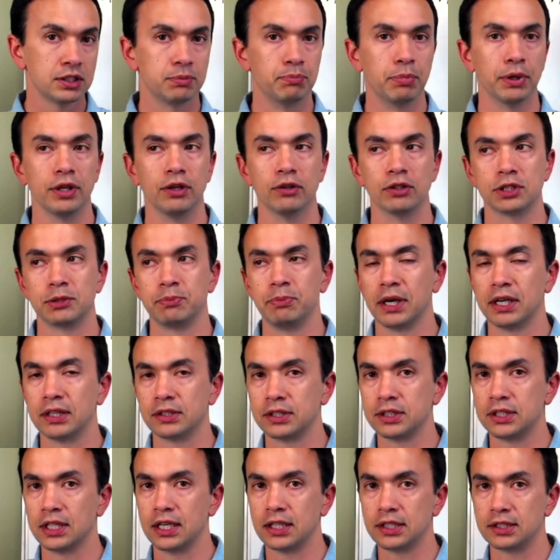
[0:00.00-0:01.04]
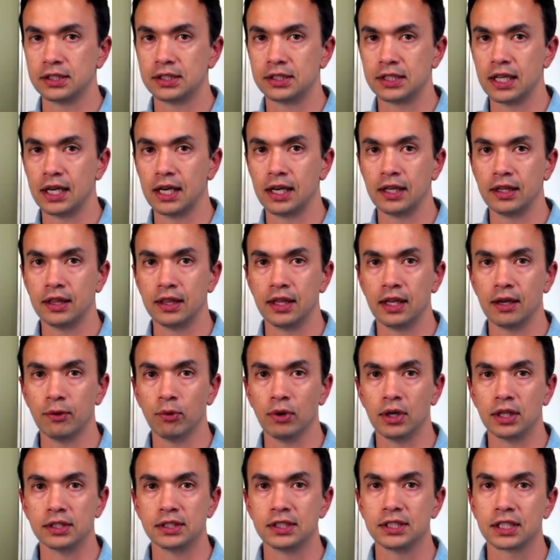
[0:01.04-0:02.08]
but your spouse says that they
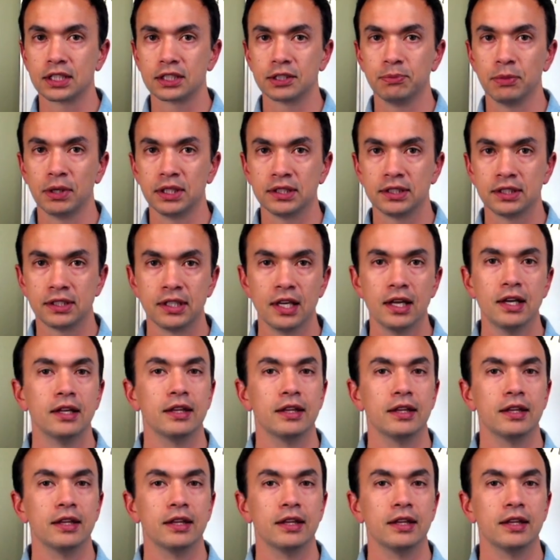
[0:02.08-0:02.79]
want 6 months,